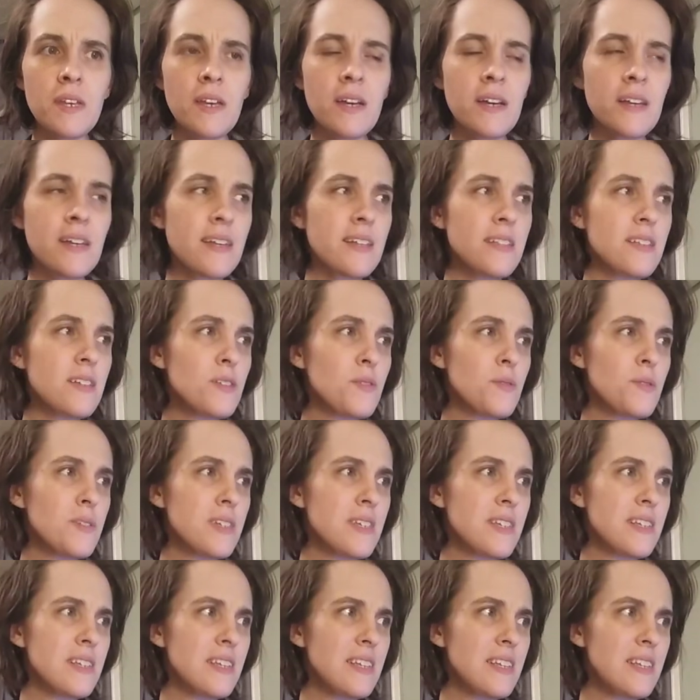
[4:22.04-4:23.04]
again, this was
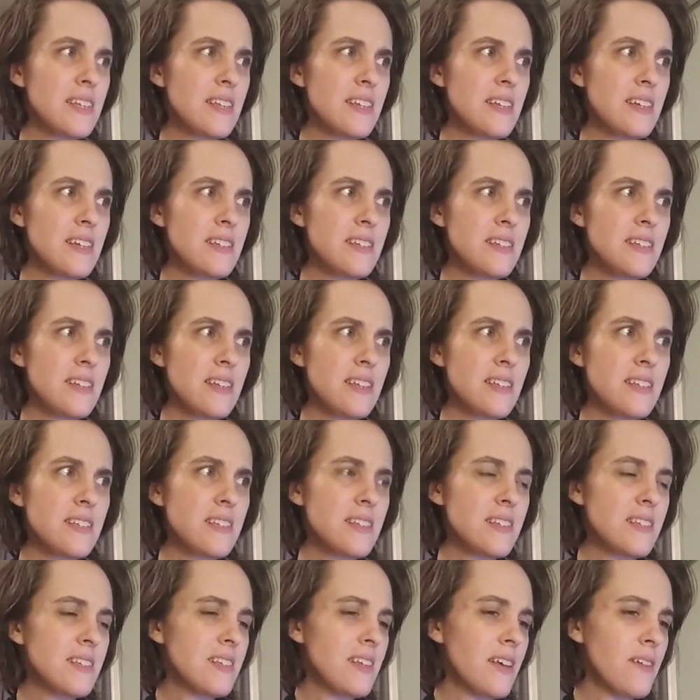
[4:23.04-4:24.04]
in
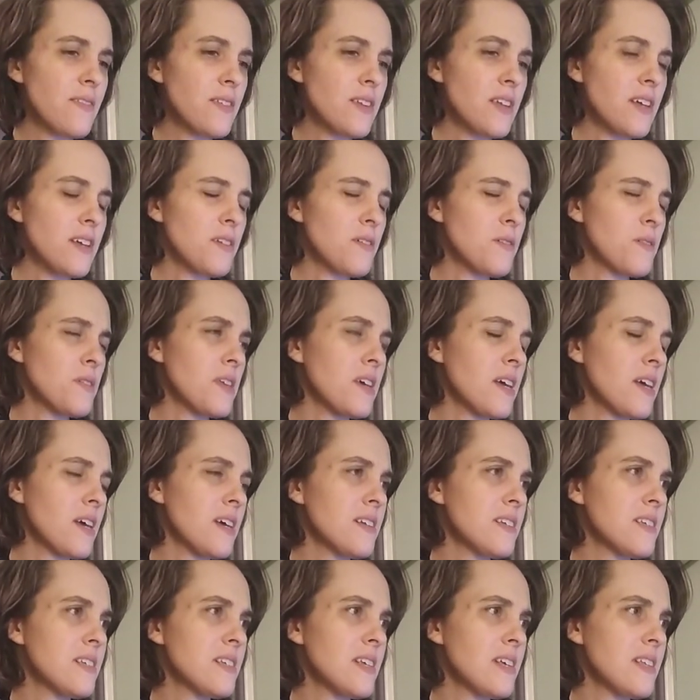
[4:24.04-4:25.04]
1987. I don't think
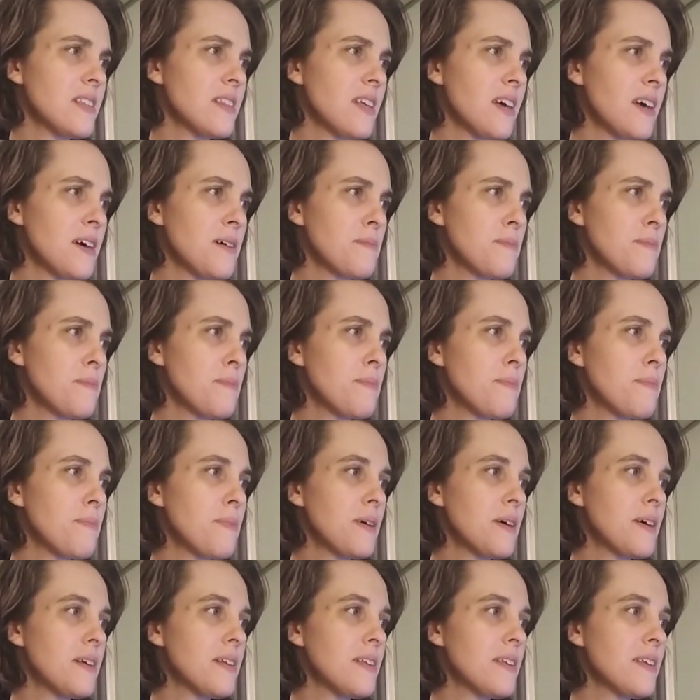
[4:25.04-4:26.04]
I said that,
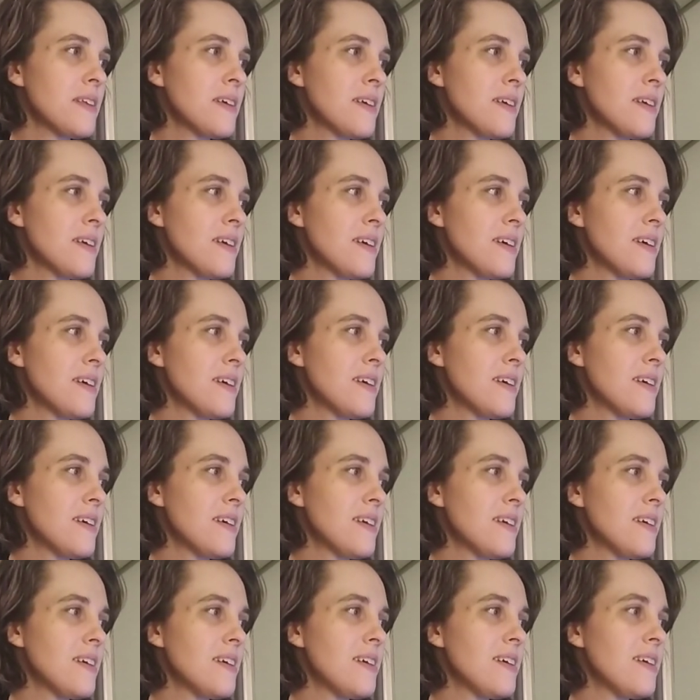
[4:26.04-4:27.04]
but
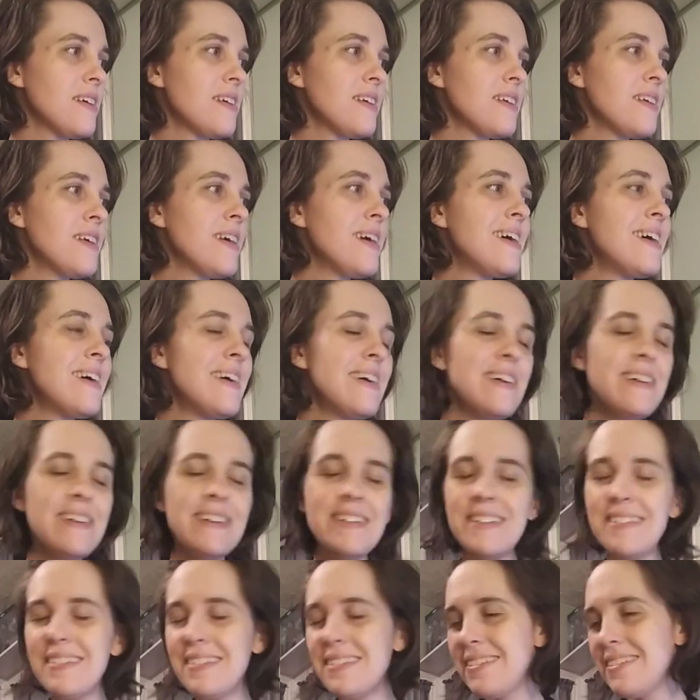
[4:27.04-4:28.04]
yeah.
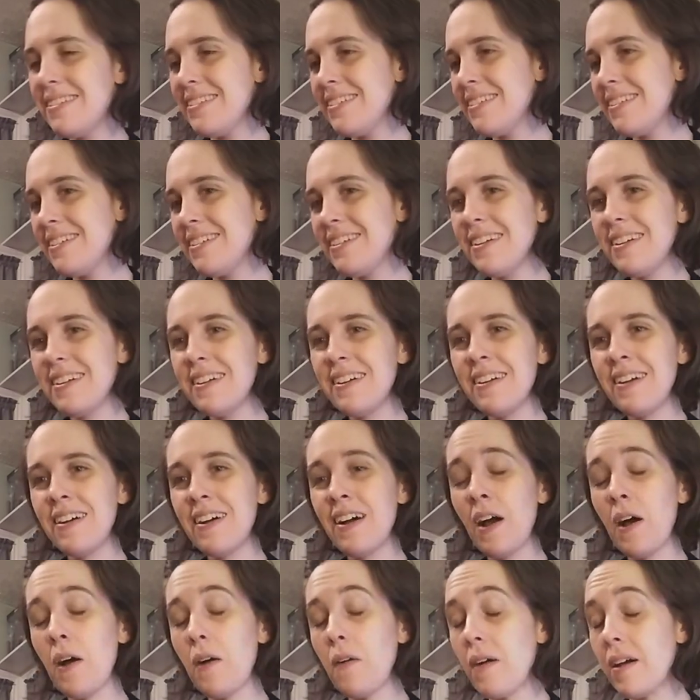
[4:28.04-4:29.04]

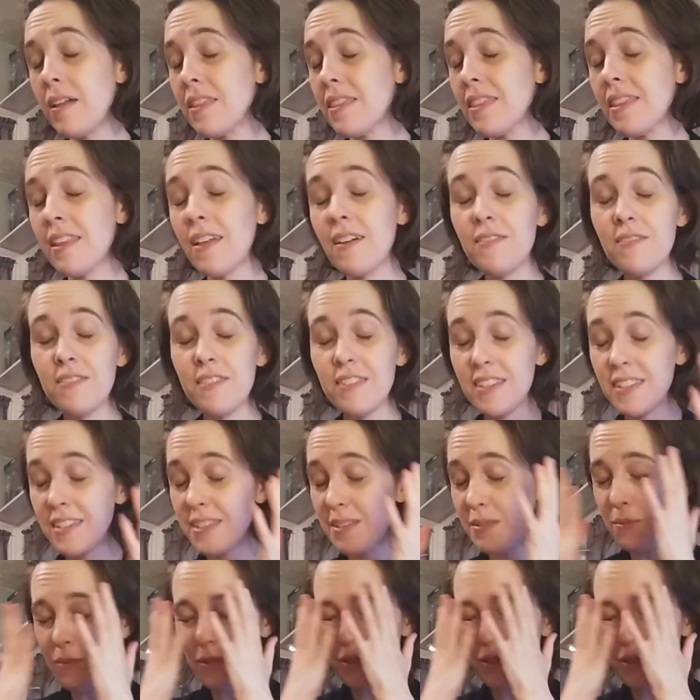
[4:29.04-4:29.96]
Oh, I loved this